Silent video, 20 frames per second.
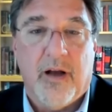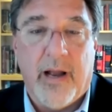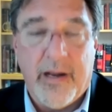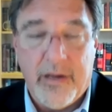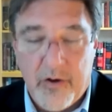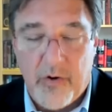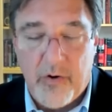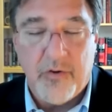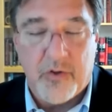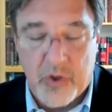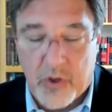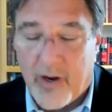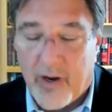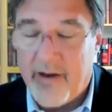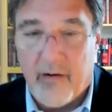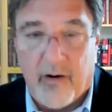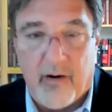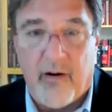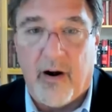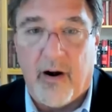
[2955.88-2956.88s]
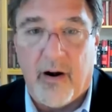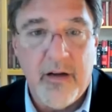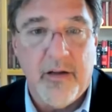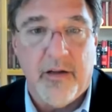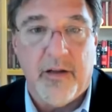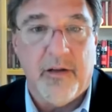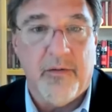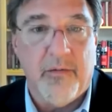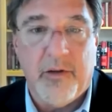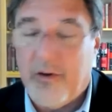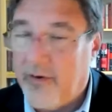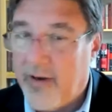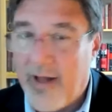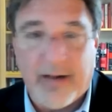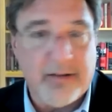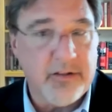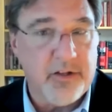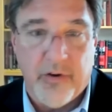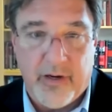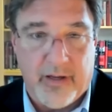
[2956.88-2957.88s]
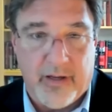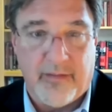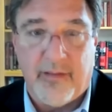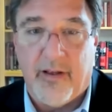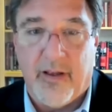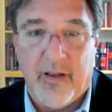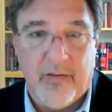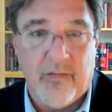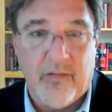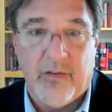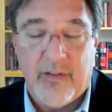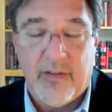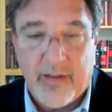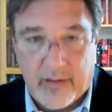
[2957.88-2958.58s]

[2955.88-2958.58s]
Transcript: I know you tried hard. You're not good at this.